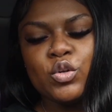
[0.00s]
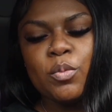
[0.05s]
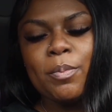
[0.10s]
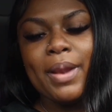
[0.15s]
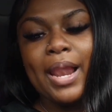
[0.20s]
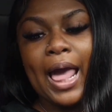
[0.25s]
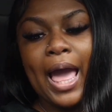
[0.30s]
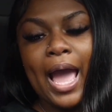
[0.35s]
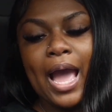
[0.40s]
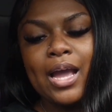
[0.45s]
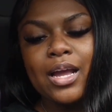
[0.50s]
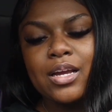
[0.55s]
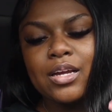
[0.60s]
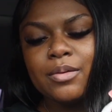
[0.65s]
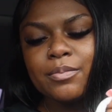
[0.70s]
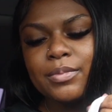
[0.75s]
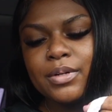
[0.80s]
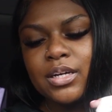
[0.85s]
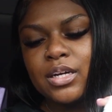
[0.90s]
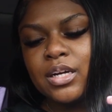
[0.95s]
black
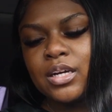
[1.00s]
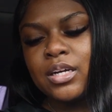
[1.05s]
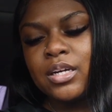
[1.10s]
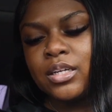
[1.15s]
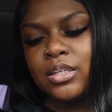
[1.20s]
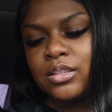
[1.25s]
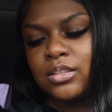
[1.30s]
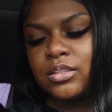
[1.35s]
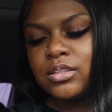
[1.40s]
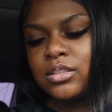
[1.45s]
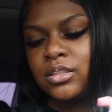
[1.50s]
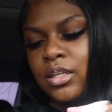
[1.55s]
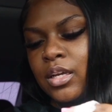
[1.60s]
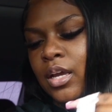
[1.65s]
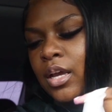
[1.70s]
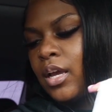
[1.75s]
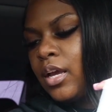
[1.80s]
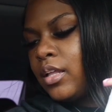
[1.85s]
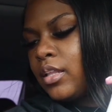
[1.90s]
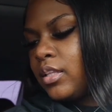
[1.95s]

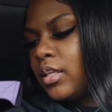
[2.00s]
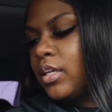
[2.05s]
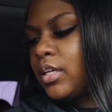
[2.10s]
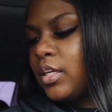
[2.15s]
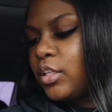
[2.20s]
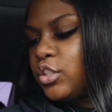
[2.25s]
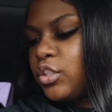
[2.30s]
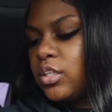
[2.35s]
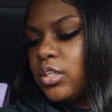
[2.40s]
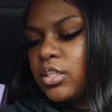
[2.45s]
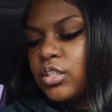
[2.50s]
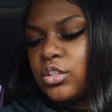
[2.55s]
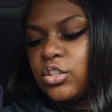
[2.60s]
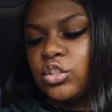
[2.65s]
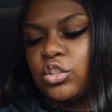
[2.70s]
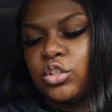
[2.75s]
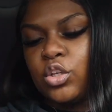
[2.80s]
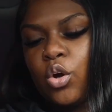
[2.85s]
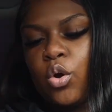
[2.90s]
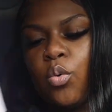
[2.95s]
because the kitchen is
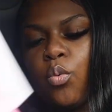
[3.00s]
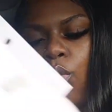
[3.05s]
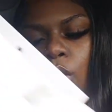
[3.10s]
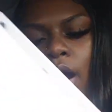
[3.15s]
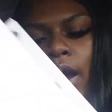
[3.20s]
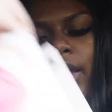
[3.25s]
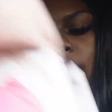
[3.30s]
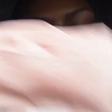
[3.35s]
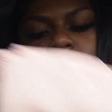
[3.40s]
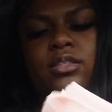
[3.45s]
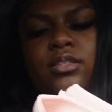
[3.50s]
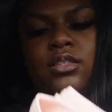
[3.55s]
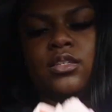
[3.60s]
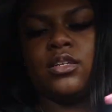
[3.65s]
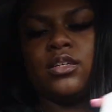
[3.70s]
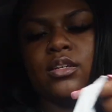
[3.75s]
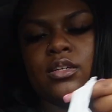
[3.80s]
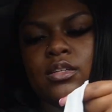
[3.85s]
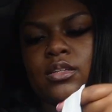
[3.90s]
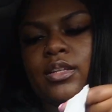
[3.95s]
so white,
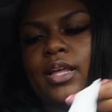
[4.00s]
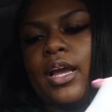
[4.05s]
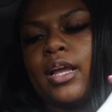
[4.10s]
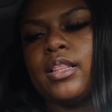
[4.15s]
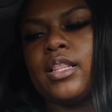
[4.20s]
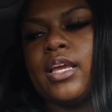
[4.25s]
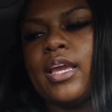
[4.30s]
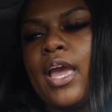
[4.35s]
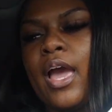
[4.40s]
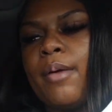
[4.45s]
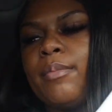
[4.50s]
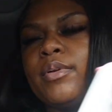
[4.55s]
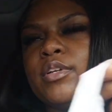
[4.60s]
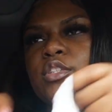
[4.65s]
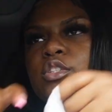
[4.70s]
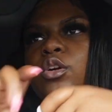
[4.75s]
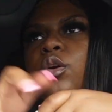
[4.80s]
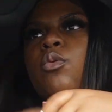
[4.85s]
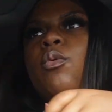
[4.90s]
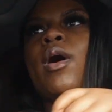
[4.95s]
like the
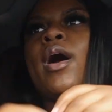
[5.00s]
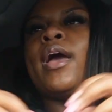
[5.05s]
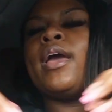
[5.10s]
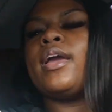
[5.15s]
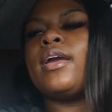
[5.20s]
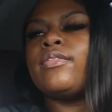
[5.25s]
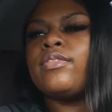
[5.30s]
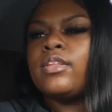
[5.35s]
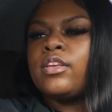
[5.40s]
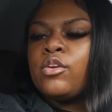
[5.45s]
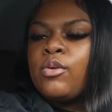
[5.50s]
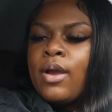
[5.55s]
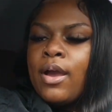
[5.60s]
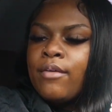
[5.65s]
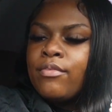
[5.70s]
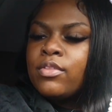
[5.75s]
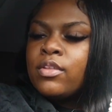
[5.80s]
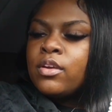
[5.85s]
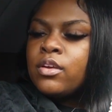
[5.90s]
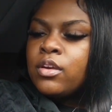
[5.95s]
cabinets are white, and then you
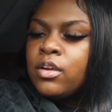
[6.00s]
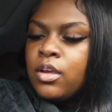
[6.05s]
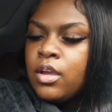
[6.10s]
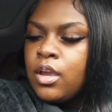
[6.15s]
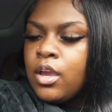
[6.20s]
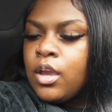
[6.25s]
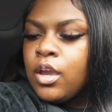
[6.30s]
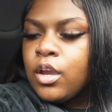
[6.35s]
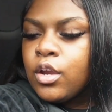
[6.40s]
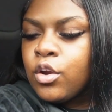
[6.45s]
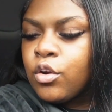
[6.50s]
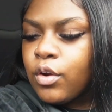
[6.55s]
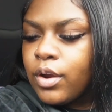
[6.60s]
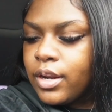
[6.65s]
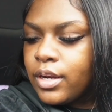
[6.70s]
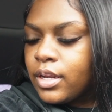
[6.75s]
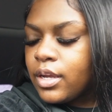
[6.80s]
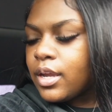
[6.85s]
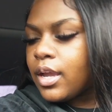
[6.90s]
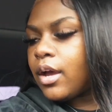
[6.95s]
have the
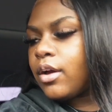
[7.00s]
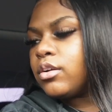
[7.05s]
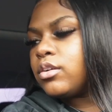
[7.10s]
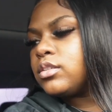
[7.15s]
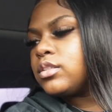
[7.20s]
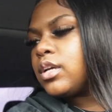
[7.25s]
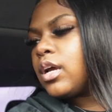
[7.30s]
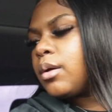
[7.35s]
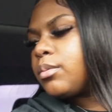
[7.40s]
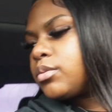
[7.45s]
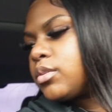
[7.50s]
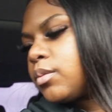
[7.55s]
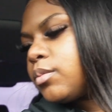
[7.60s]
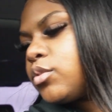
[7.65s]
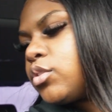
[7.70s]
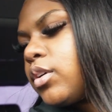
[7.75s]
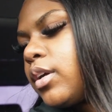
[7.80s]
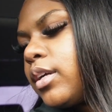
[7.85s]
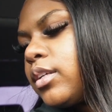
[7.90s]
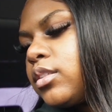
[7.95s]
granite countertop. So I'm
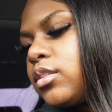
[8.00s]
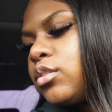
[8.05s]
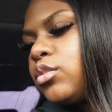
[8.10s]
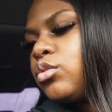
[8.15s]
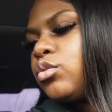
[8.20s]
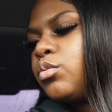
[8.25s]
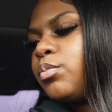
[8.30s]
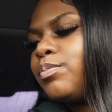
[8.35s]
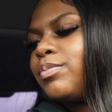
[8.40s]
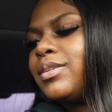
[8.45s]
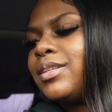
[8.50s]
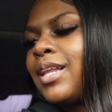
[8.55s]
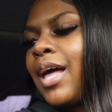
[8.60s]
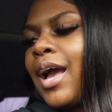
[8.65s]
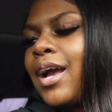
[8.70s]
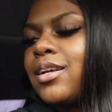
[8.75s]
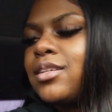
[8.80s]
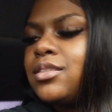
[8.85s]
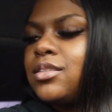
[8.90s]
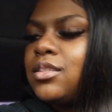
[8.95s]
trying to do
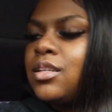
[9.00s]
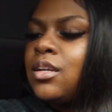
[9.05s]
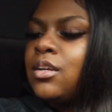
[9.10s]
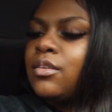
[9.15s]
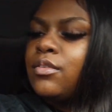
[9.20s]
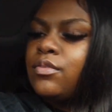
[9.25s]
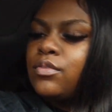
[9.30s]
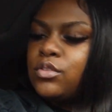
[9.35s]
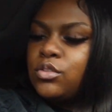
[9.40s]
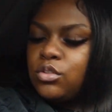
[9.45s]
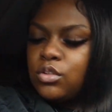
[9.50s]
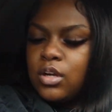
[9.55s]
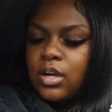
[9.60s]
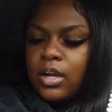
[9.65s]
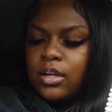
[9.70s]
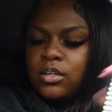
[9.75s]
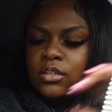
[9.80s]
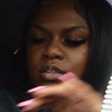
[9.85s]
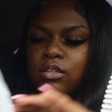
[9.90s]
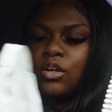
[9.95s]
black stuff to
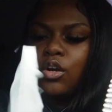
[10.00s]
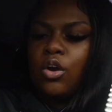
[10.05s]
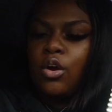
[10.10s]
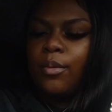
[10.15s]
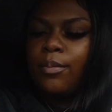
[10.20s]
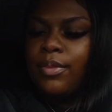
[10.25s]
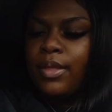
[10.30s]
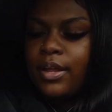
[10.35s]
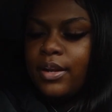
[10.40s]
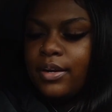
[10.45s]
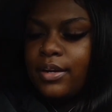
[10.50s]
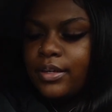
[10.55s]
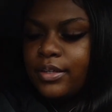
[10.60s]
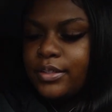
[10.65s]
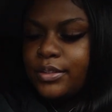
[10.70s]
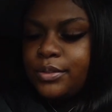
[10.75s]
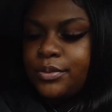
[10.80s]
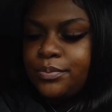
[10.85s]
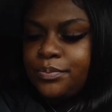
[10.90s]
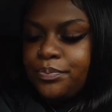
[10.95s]
kind of calm that
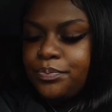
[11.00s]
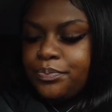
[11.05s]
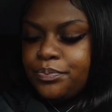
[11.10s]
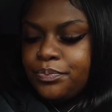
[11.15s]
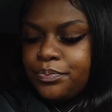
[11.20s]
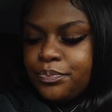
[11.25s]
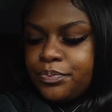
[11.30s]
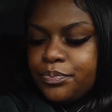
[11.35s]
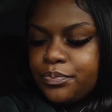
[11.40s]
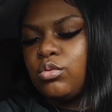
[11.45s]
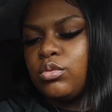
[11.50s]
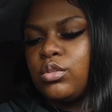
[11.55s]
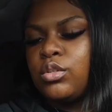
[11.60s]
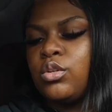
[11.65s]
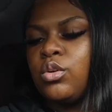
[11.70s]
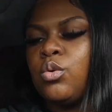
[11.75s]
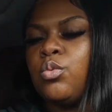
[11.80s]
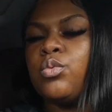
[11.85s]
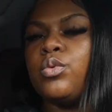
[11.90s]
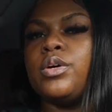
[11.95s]
down. This
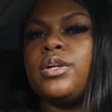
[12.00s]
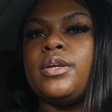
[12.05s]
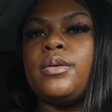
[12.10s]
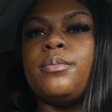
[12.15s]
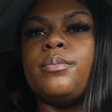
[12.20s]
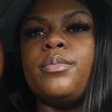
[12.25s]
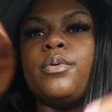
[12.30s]
little wooden